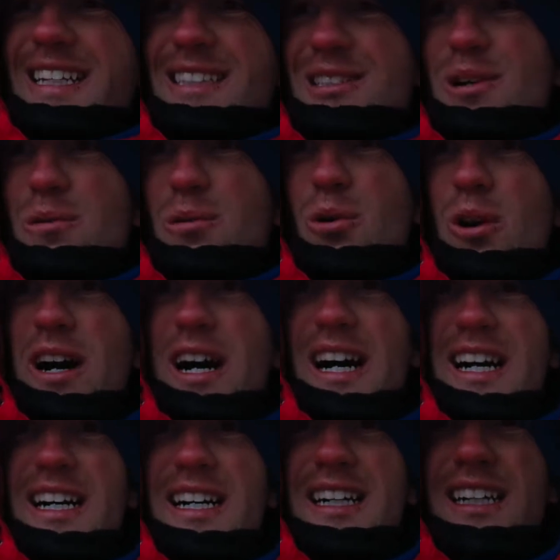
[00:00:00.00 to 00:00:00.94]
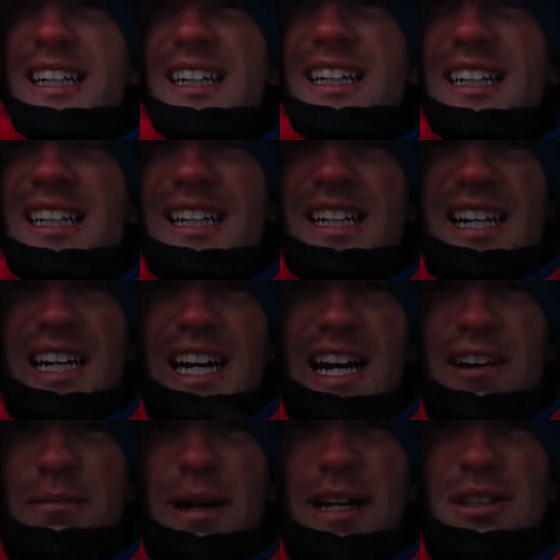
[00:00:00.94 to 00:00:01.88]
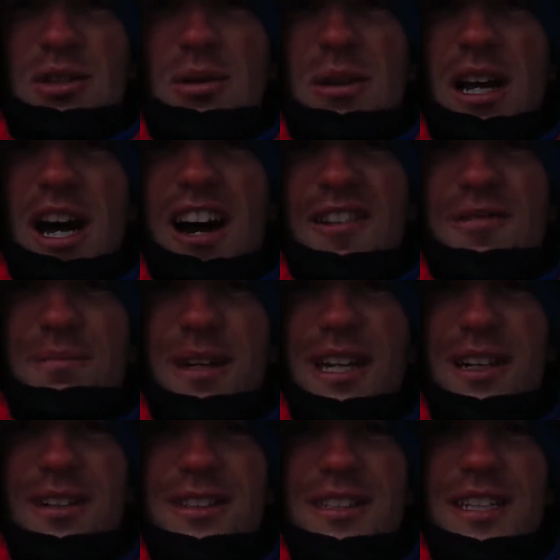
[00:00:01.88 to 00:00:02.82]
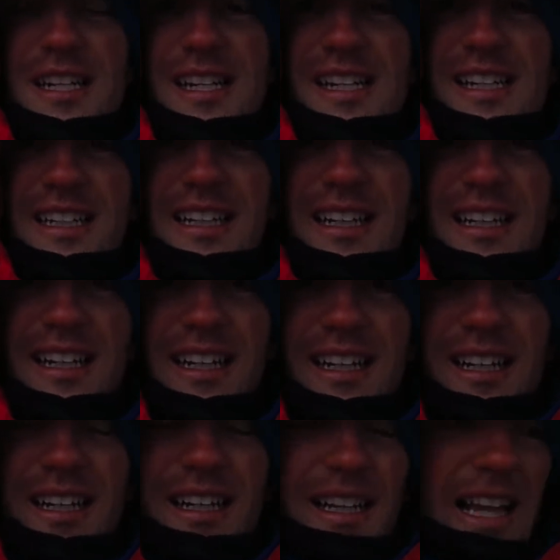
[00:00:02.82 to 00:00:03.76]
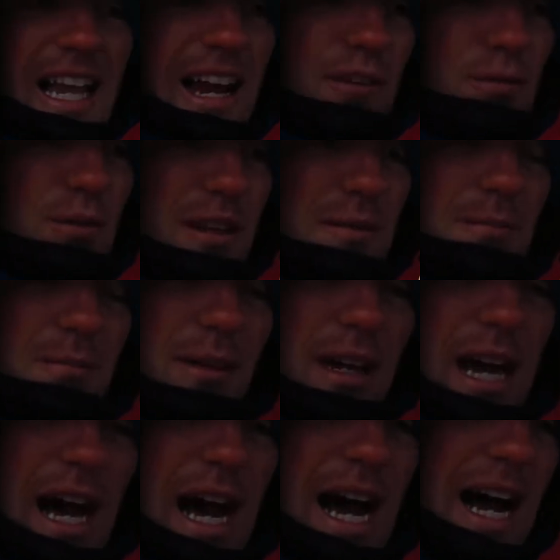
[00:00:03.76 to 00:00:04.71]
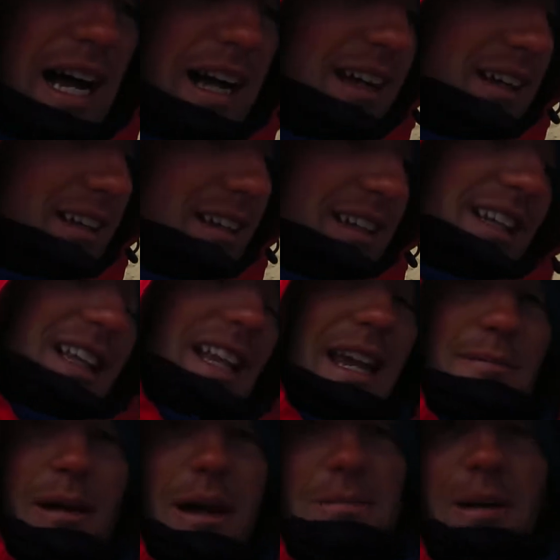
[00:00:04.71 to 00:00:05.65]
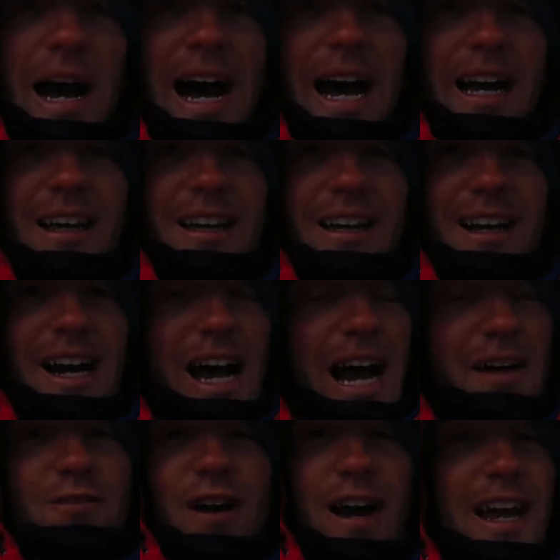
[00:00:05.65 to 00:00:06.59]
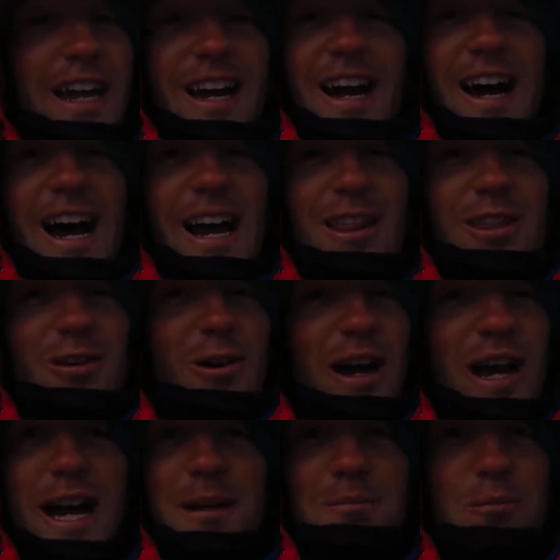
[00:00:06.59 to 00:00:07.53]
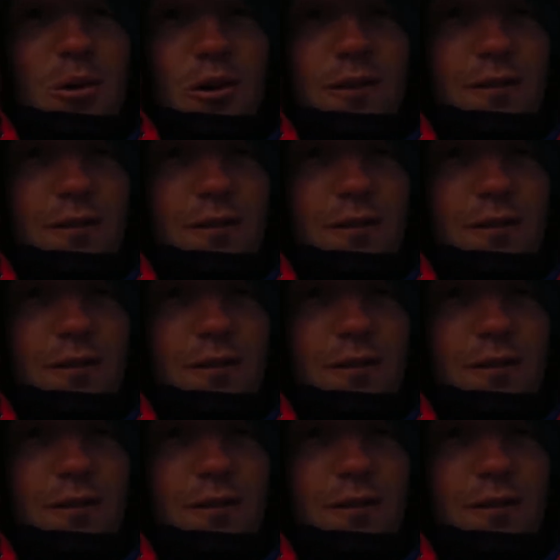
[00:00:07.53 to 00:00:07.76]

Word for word: litre of water and my two and a half meals left in my bag I thought I had